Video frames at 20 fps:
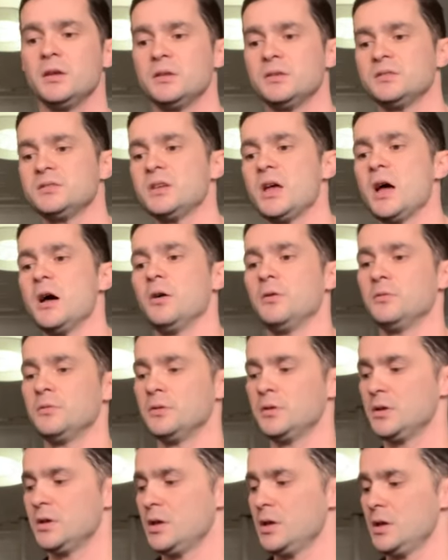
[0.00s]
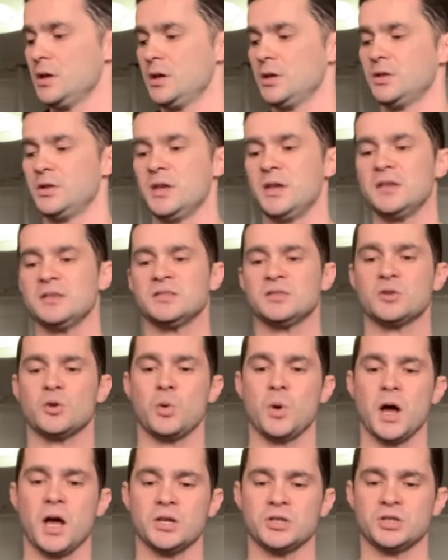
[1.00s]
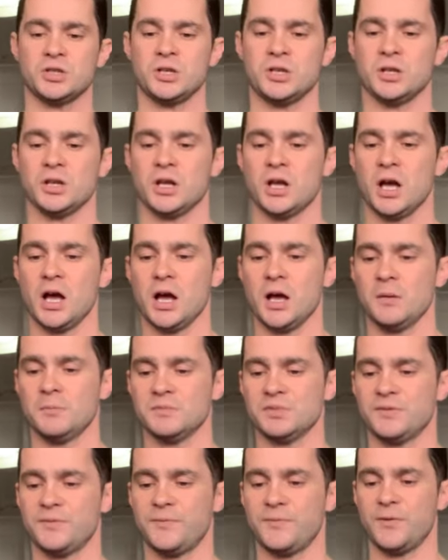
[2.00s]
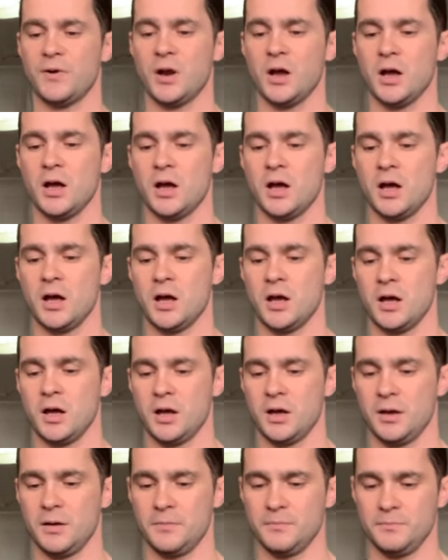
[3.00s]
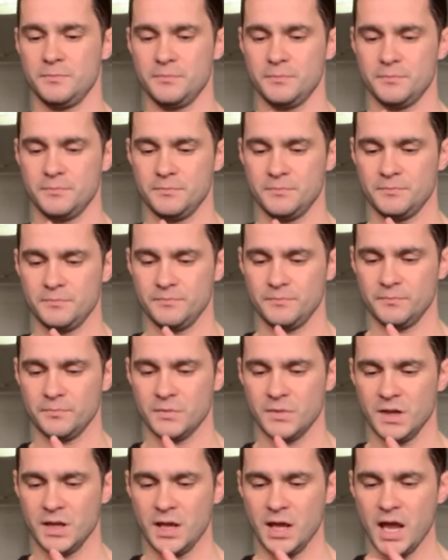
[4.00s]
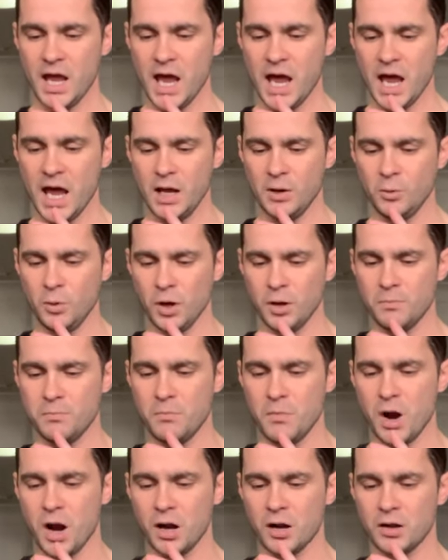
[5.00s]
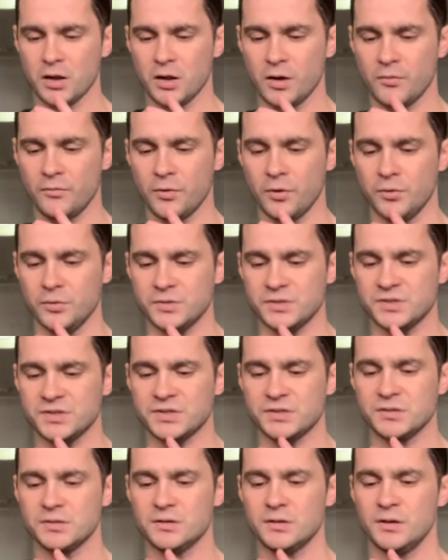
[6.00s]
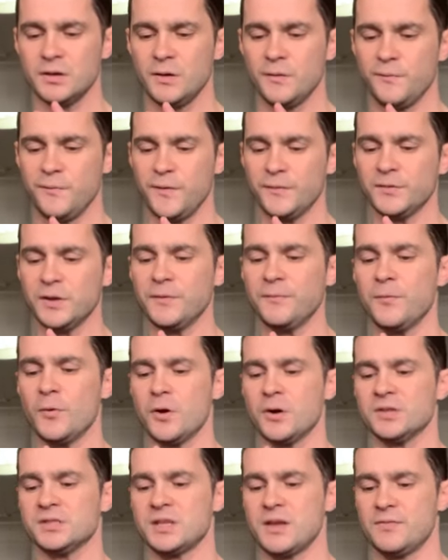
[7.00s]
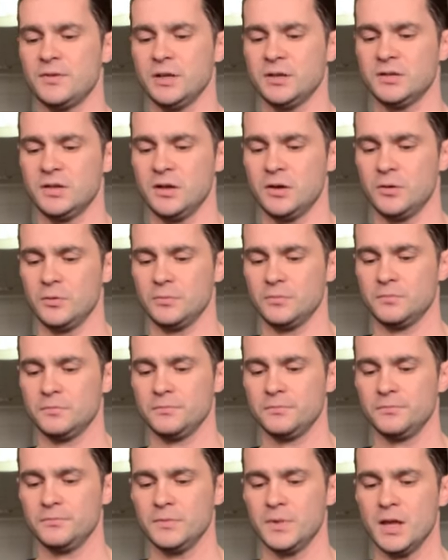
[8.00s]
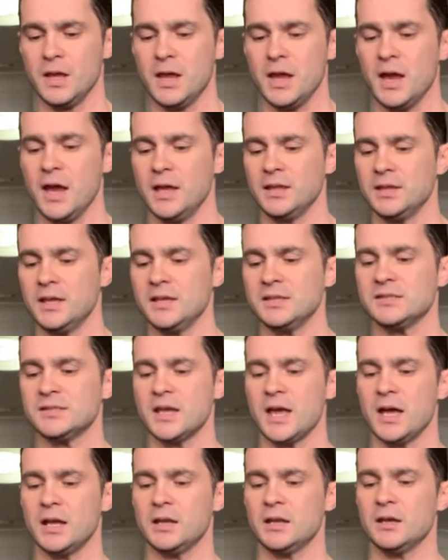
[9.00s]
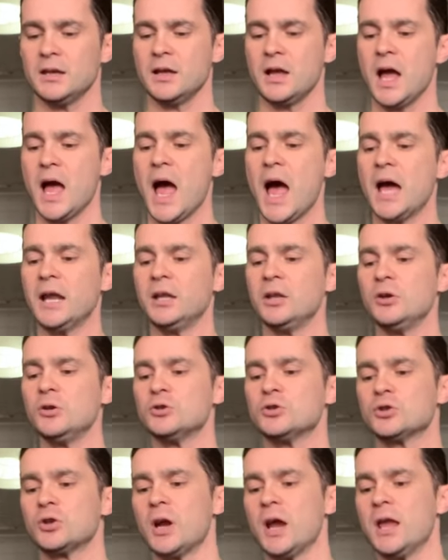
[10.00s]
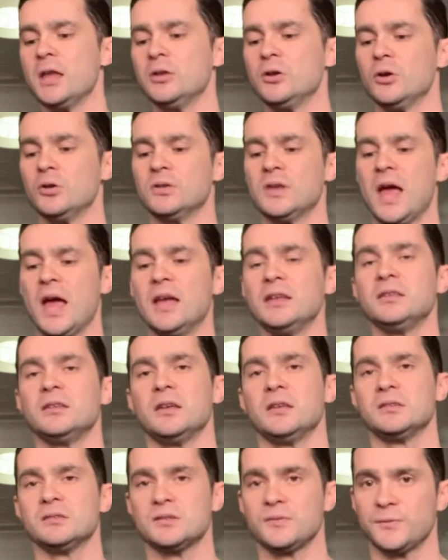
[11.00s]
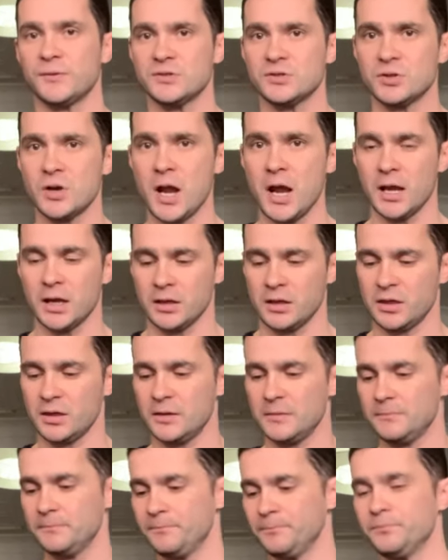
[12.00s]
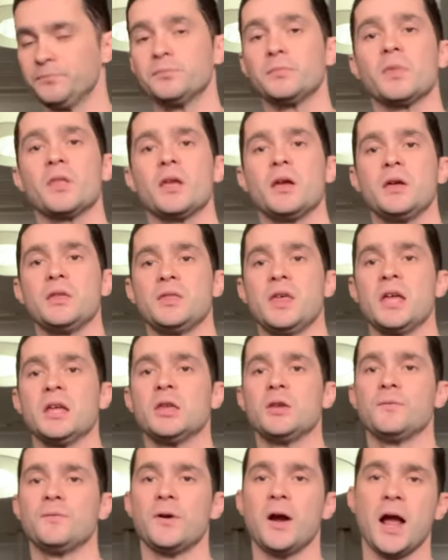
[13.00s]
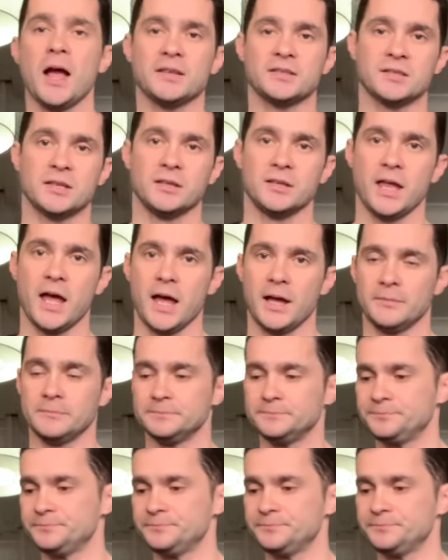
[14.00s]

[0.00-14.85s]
So, this question comes from Edward Markarus, 5472. And they said, how do you train your tendons for strength? Thank you for asking that.